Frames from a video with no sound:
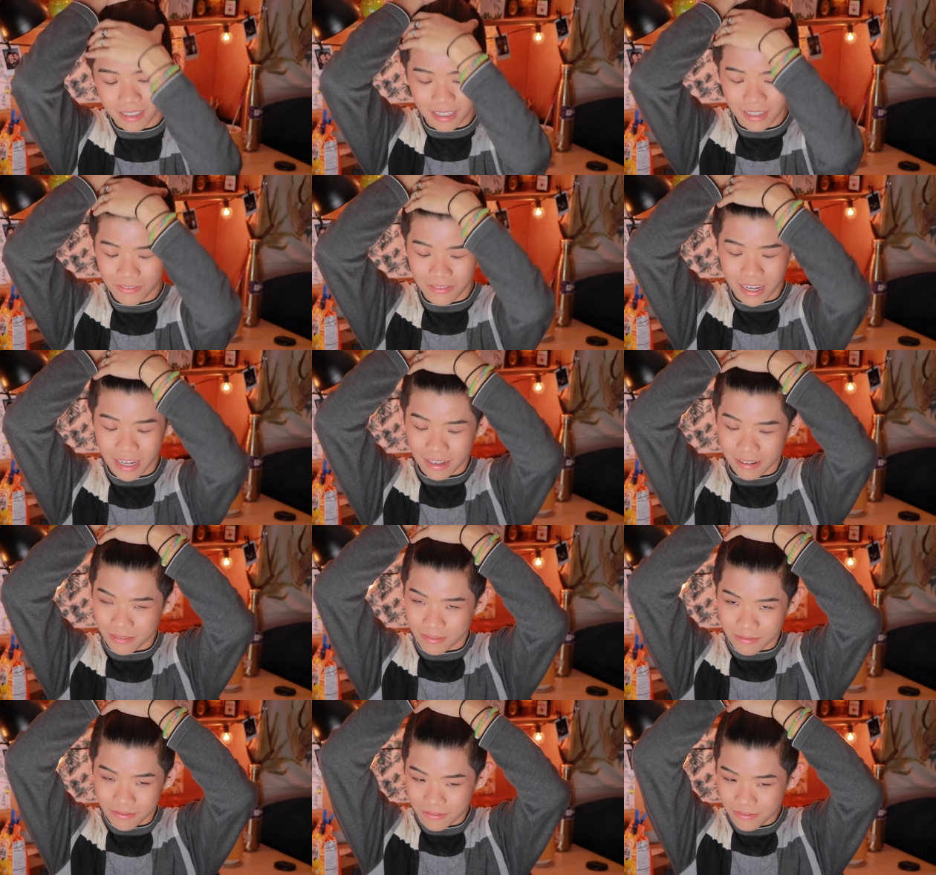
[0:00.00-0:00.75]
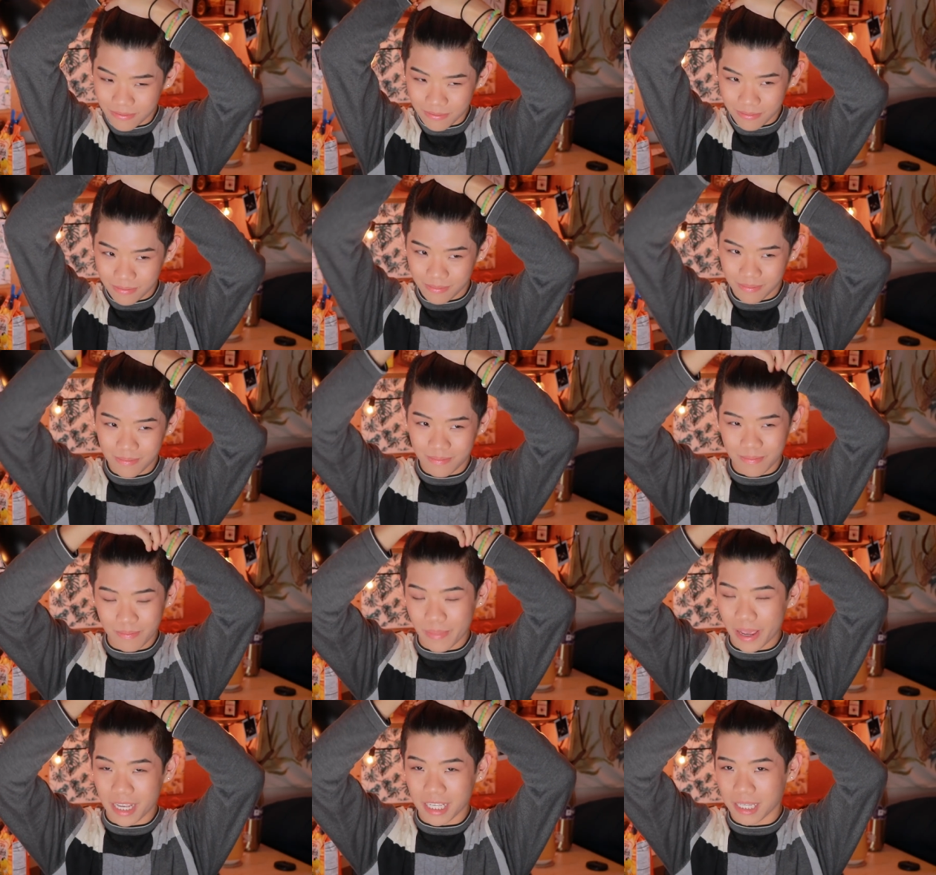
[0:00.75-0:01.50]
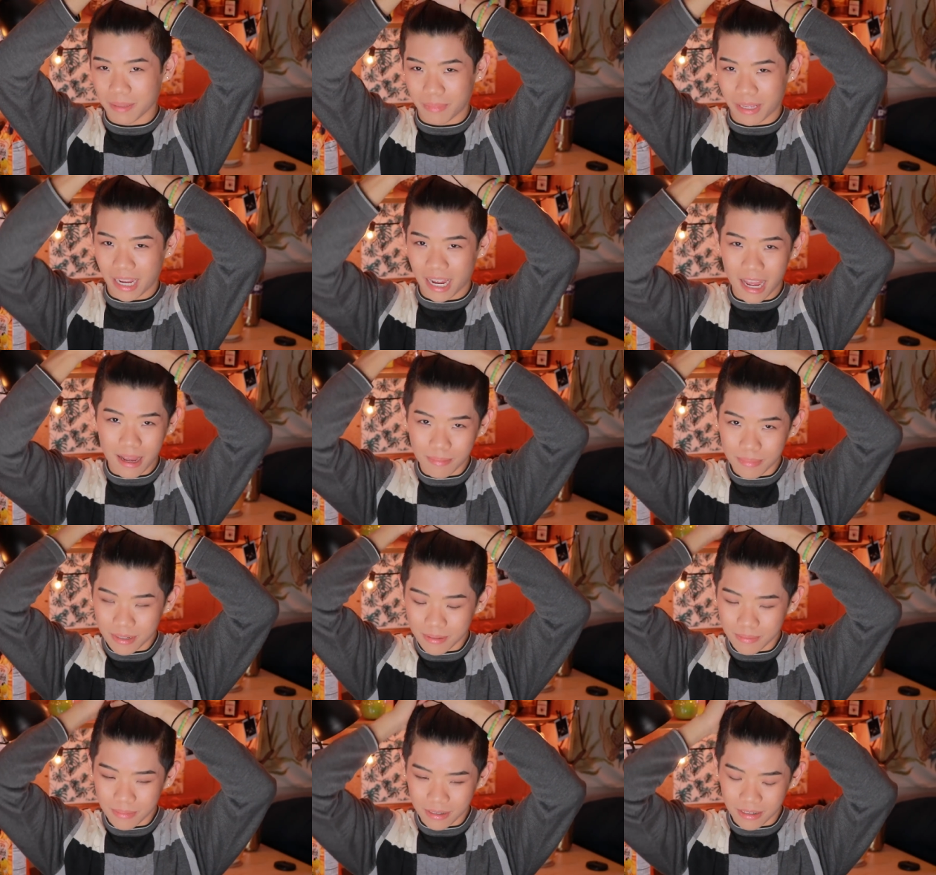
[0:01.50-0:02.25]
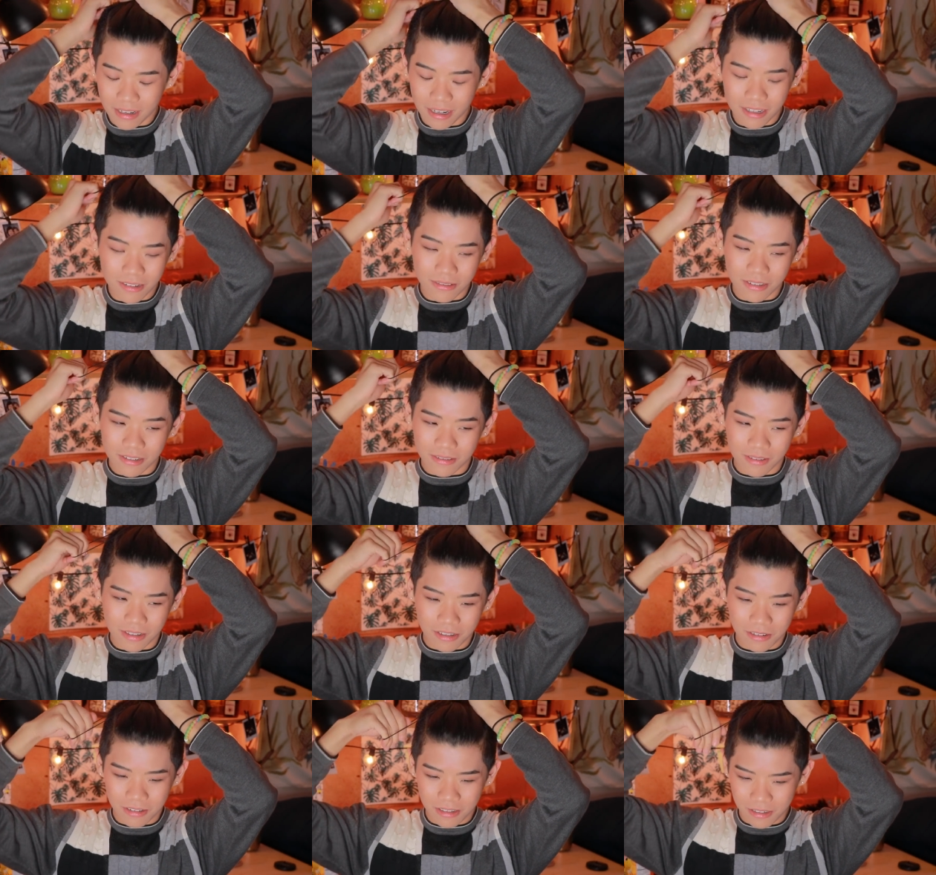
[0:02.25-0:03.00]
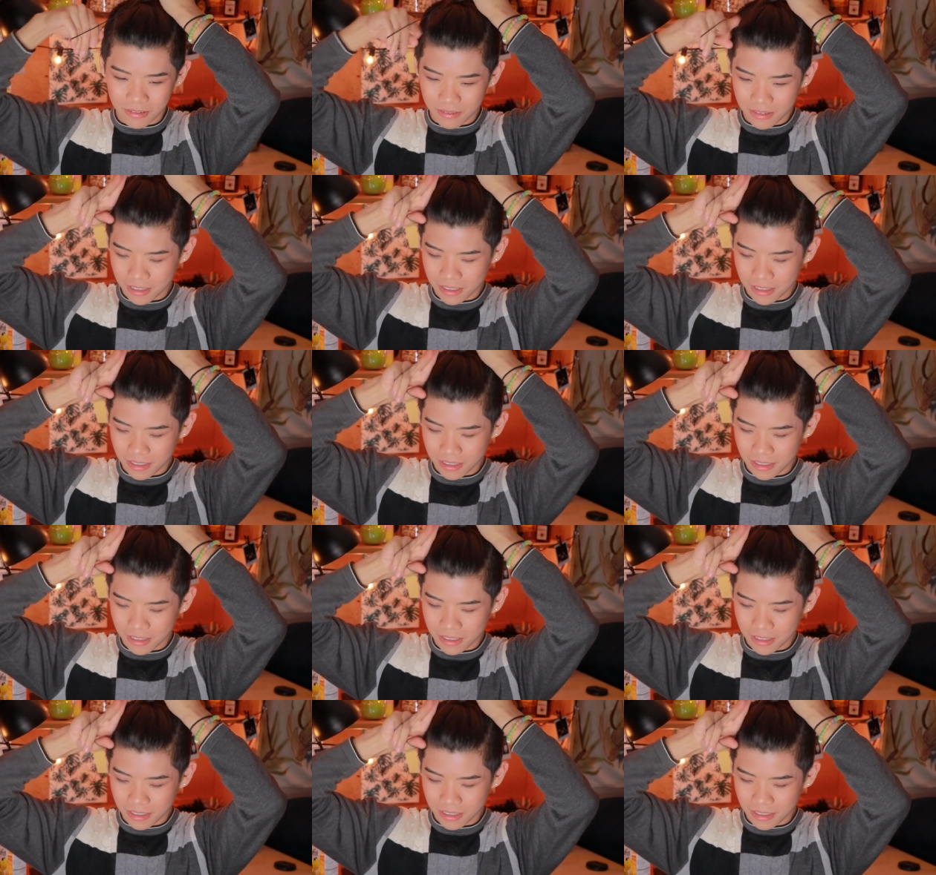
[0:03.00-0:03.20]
see if I can make something happen, but I don't want to record it